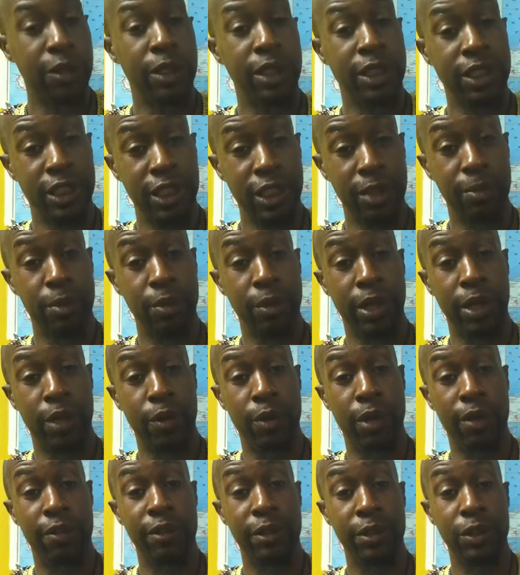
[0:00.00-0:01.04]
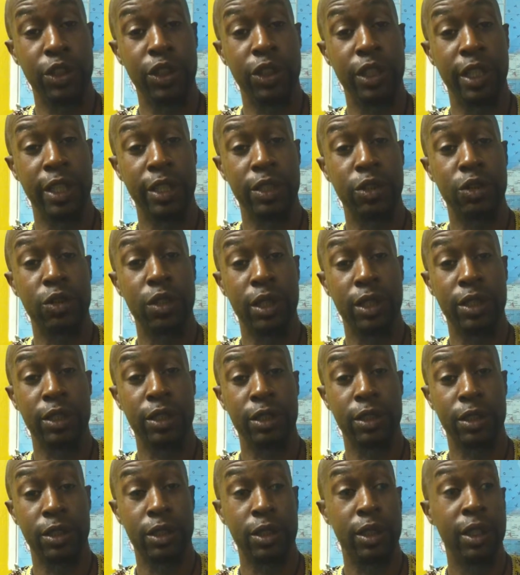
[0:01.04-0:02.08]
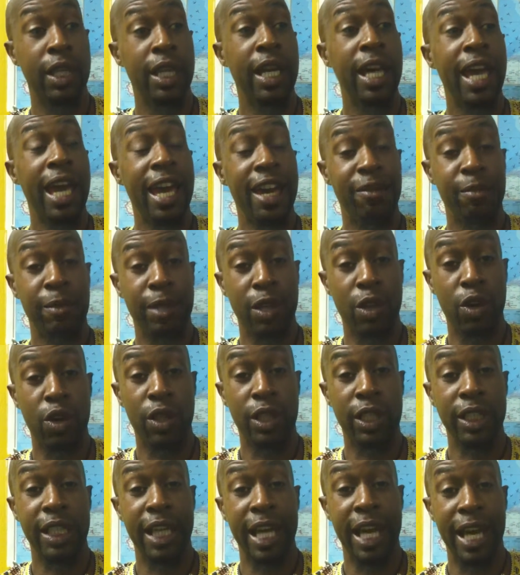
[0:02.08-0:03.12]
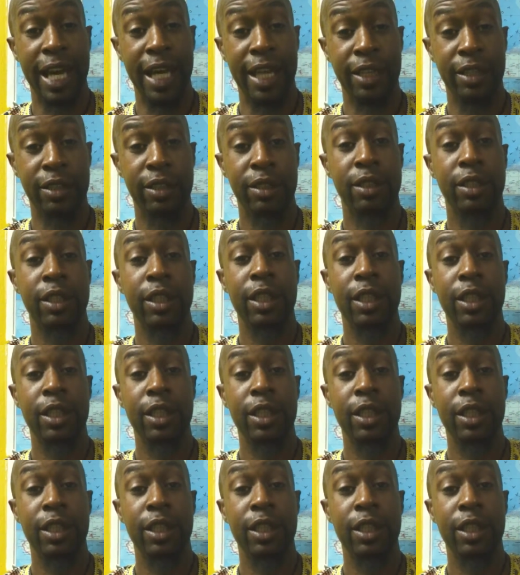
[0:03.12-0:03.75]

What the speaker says: contemporary revolutionary structures have been organized.